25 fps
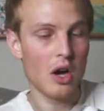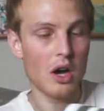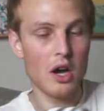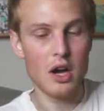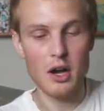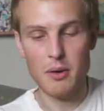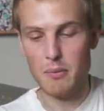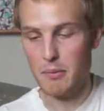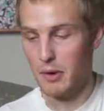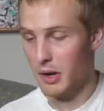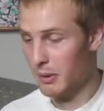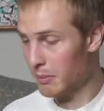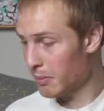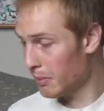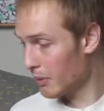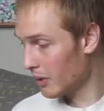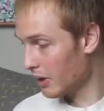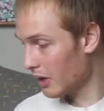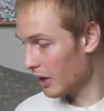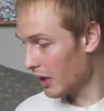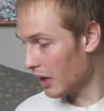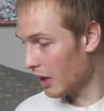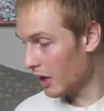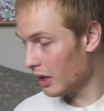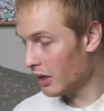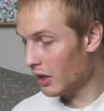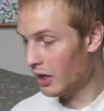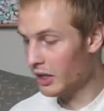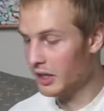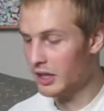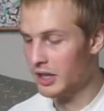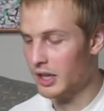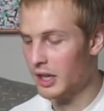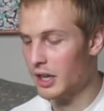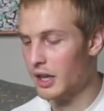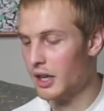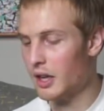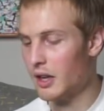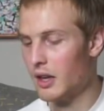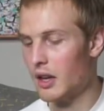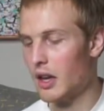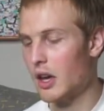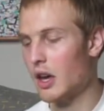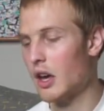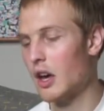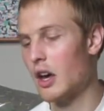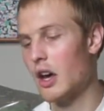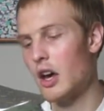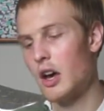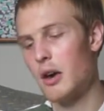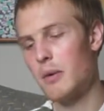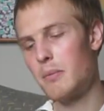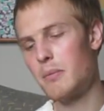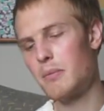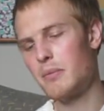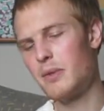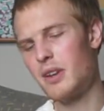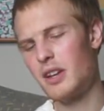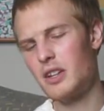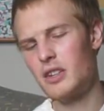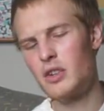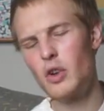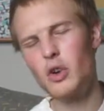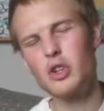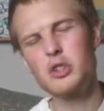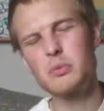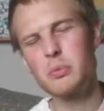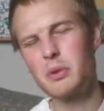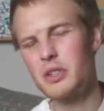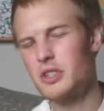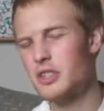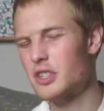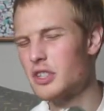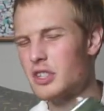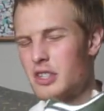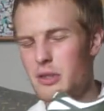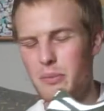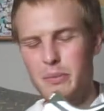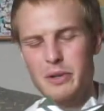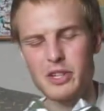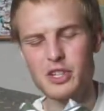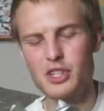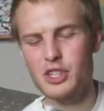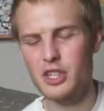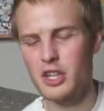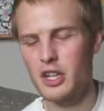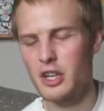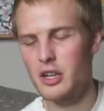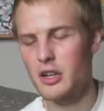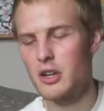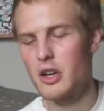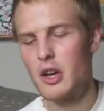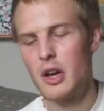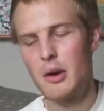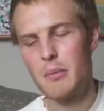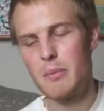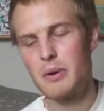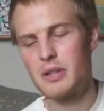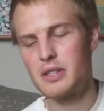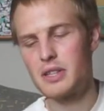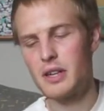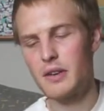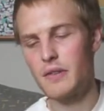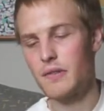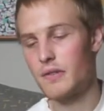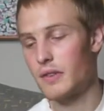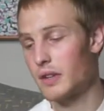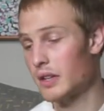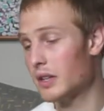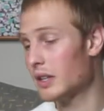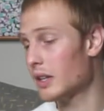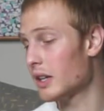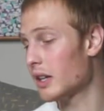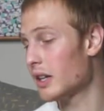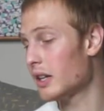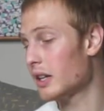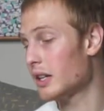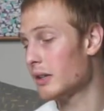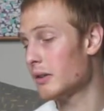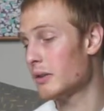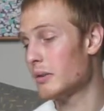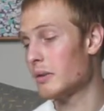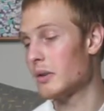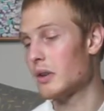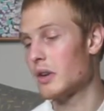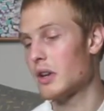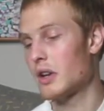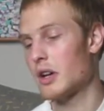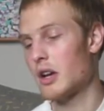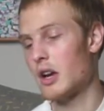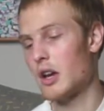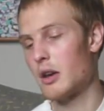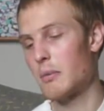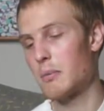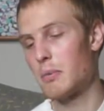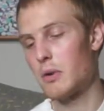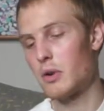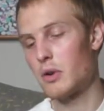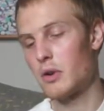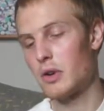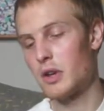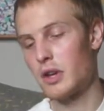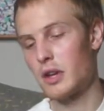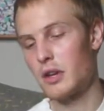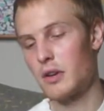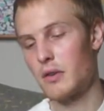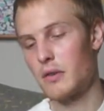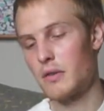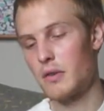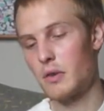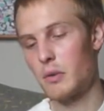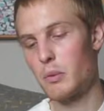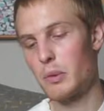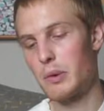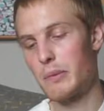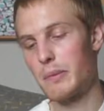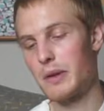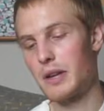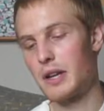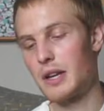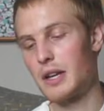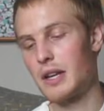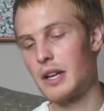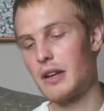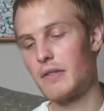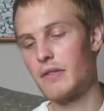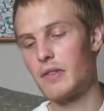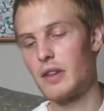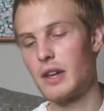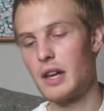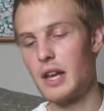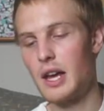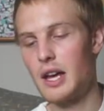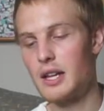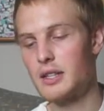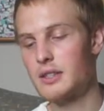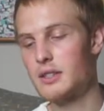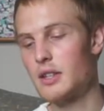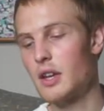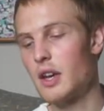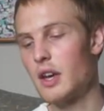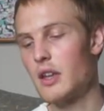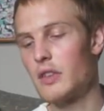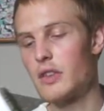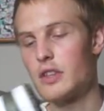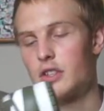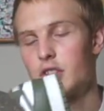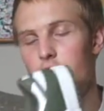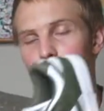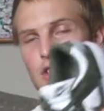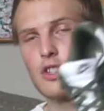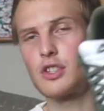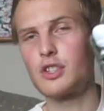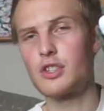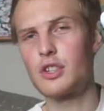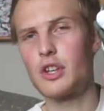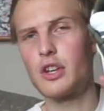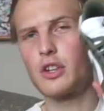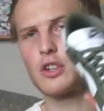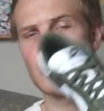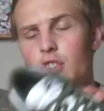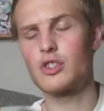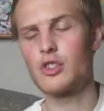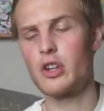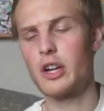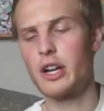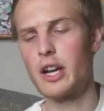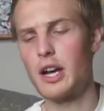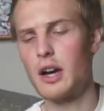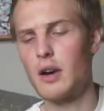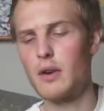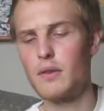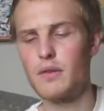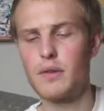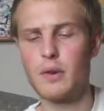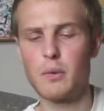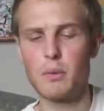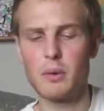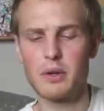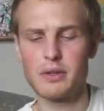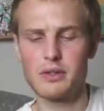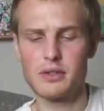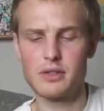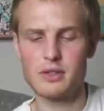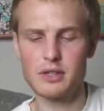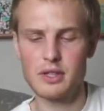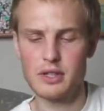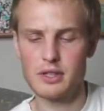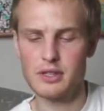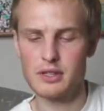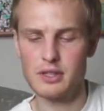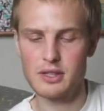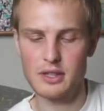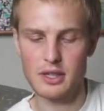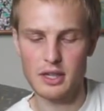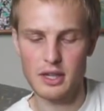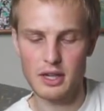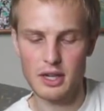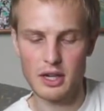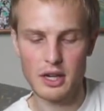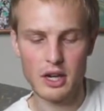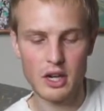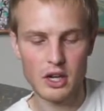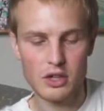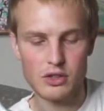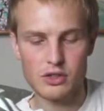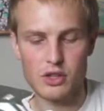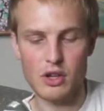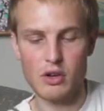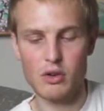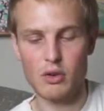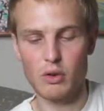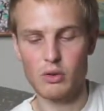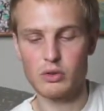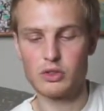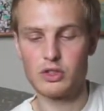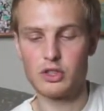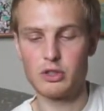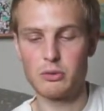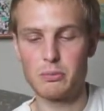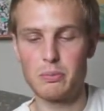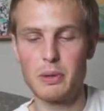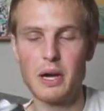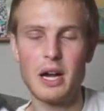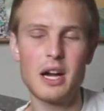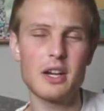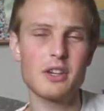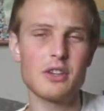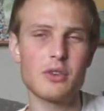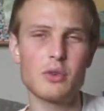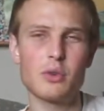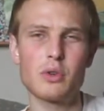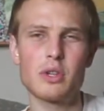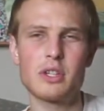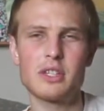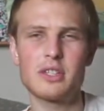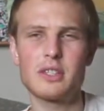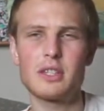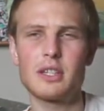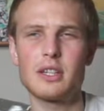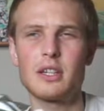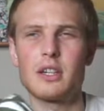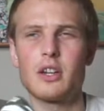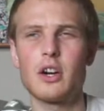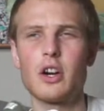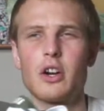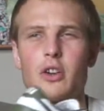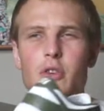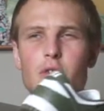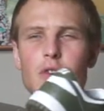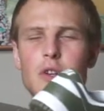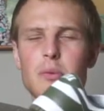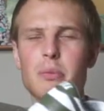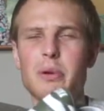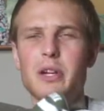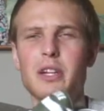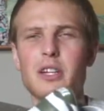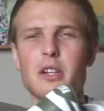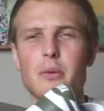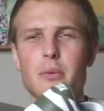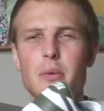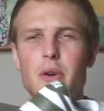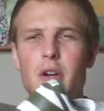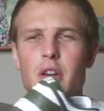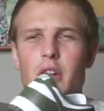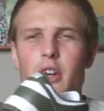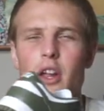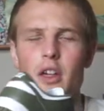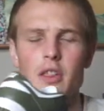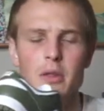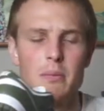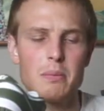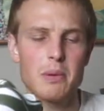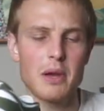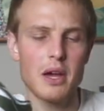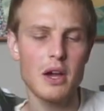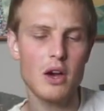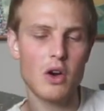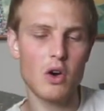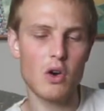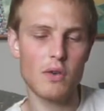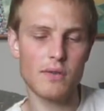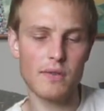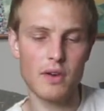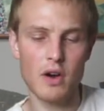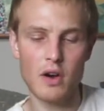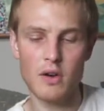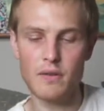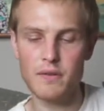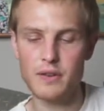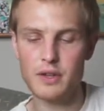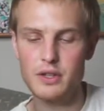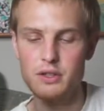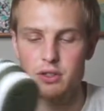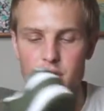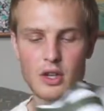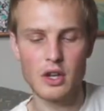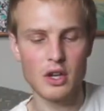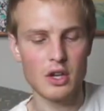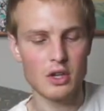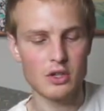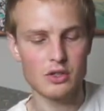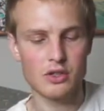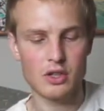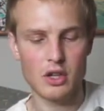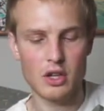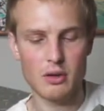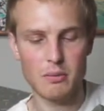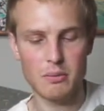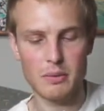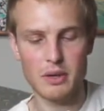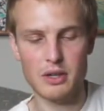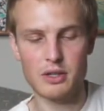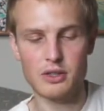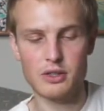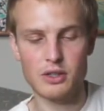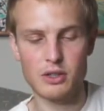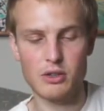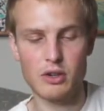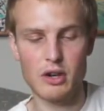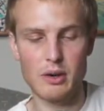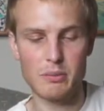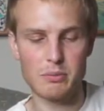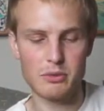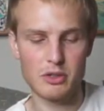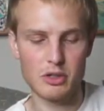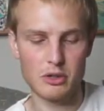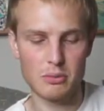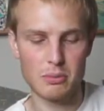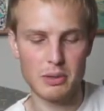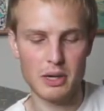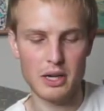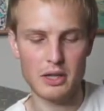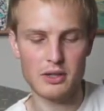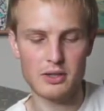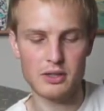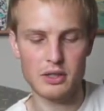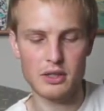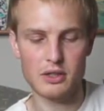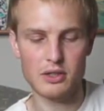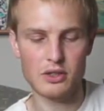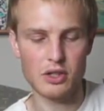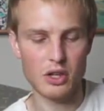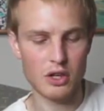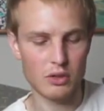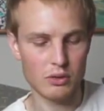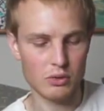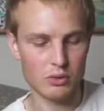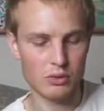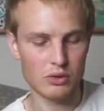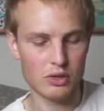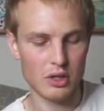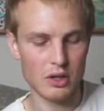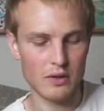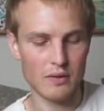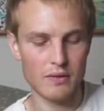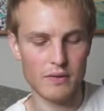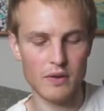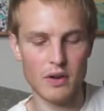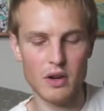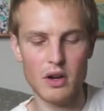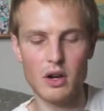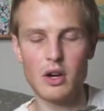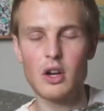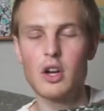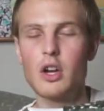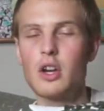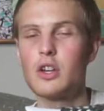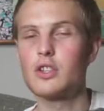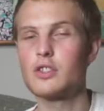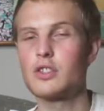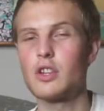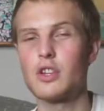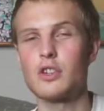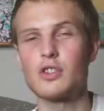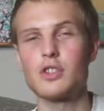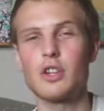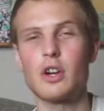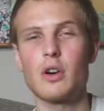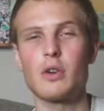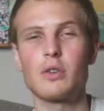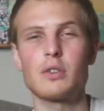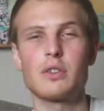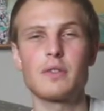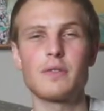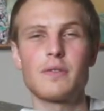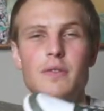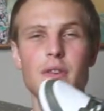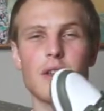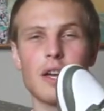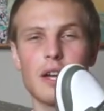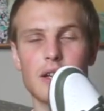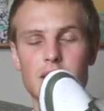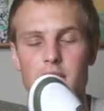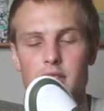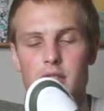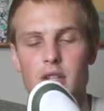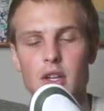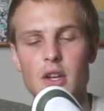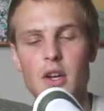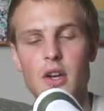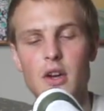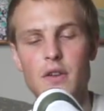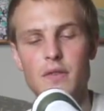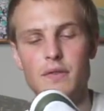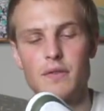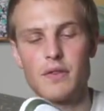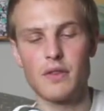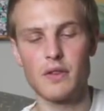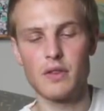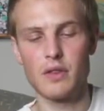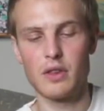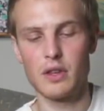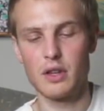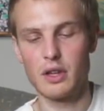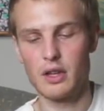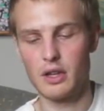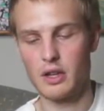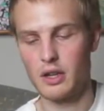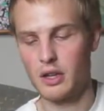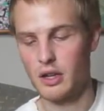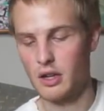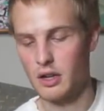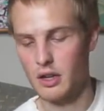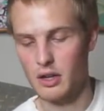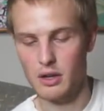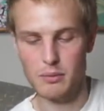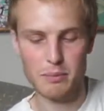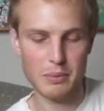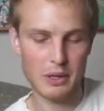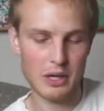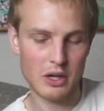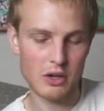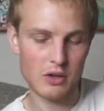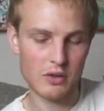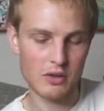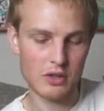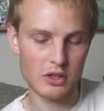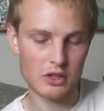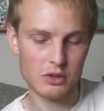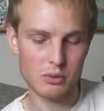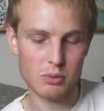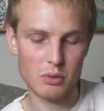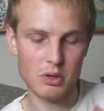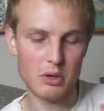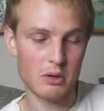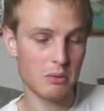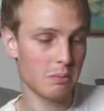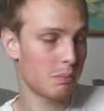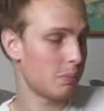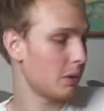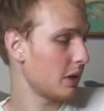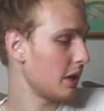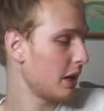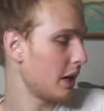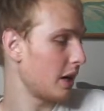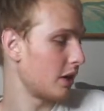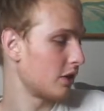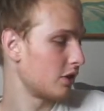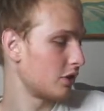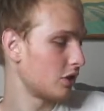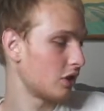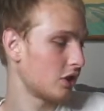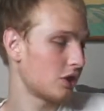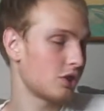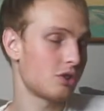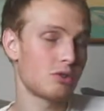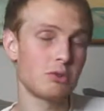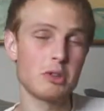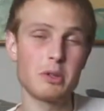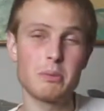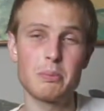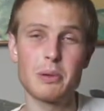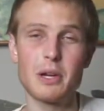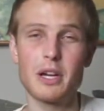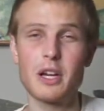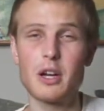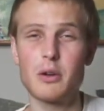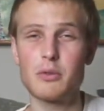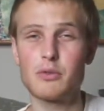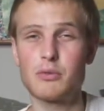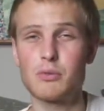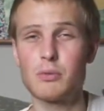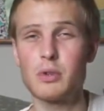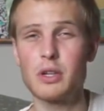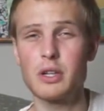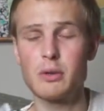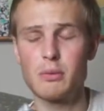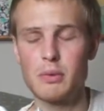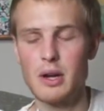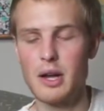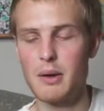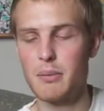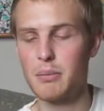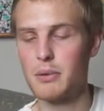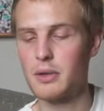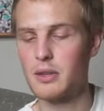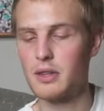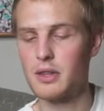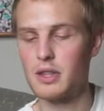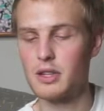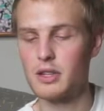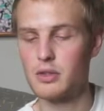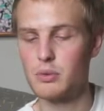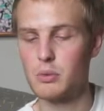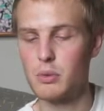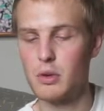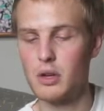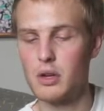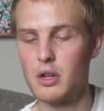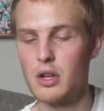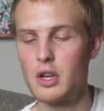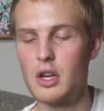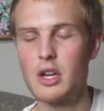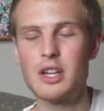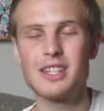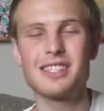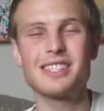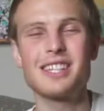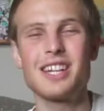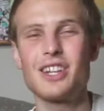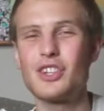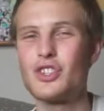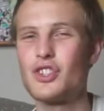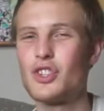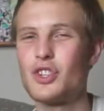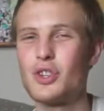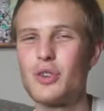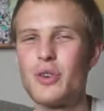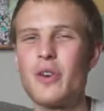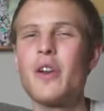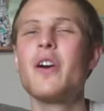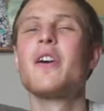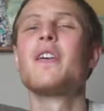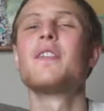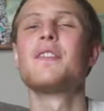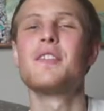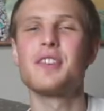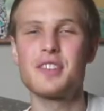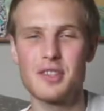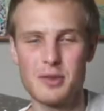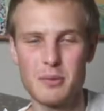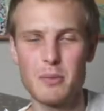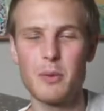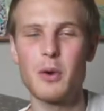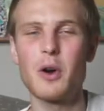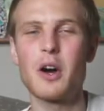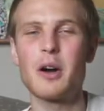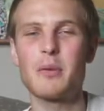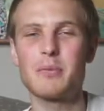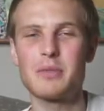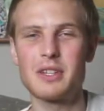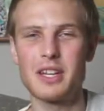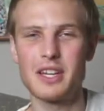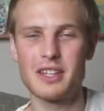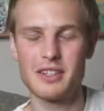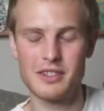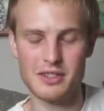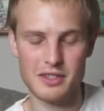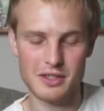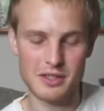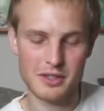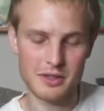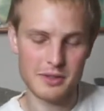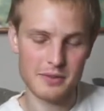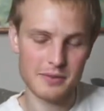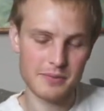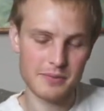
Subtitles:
I like it. Not as much as the Michigan, but definitely clean colour blocking for women nevertheless. This is just going straight out for 160, so not too bad. You already seen, I already picked up another pair off office, so managed to grab two pairs in total so far. So shout out to Flex for the ping on this one. But yeah, just three pickups, really rapid this one. Stay tuned for some more updates.